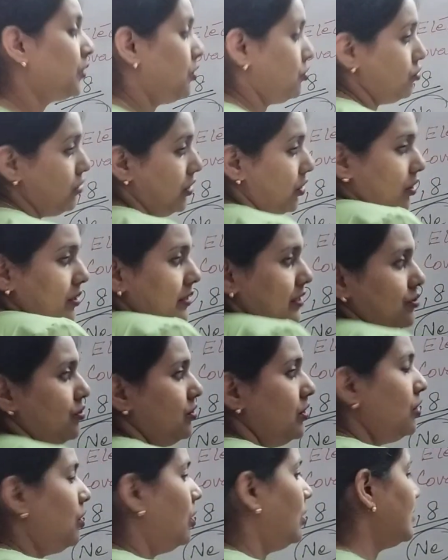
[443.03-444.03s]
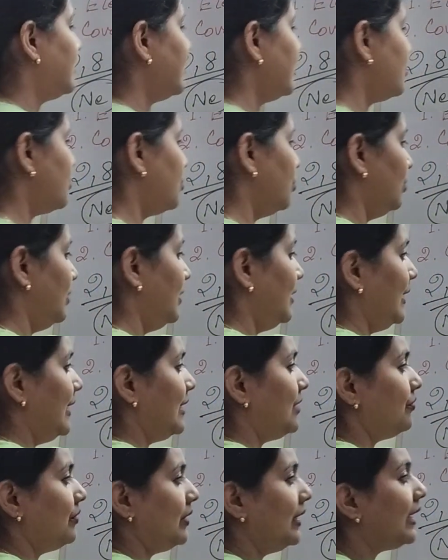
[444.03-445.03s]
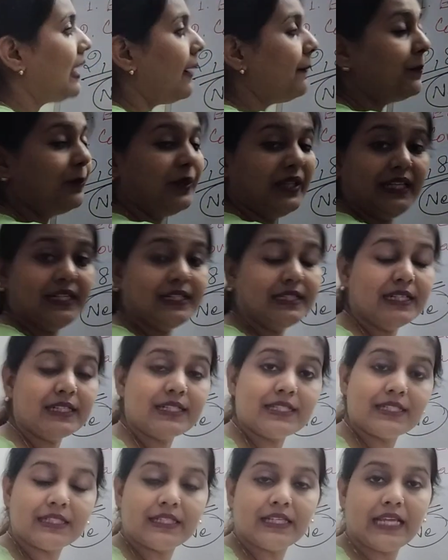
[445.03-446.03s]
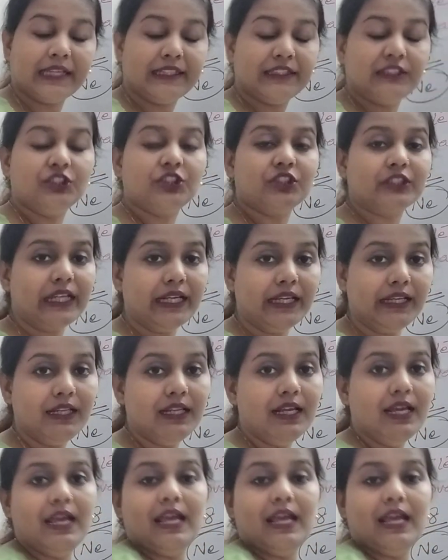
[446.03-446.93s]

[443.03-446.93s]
So according to the octet rule, it will complete its second shell